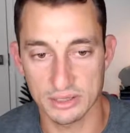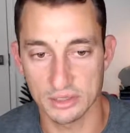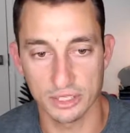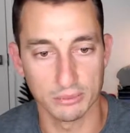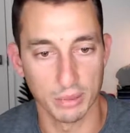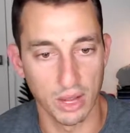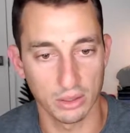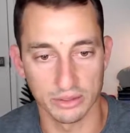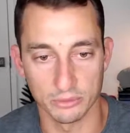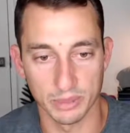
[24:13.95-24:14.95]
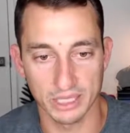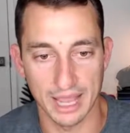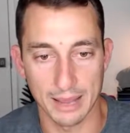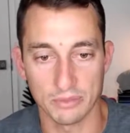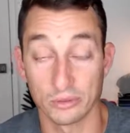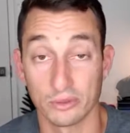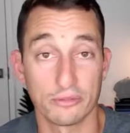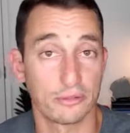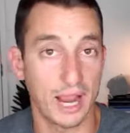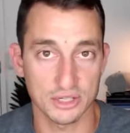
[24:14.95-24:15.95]
You can buy all these big caps for a
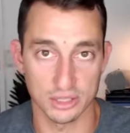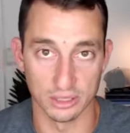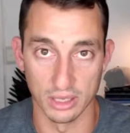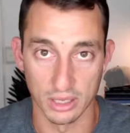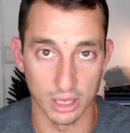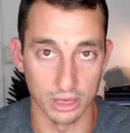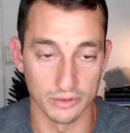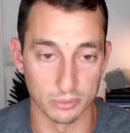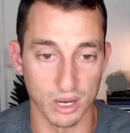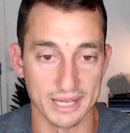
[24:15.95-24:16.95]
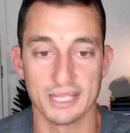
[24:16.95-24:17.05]
fraction of the price.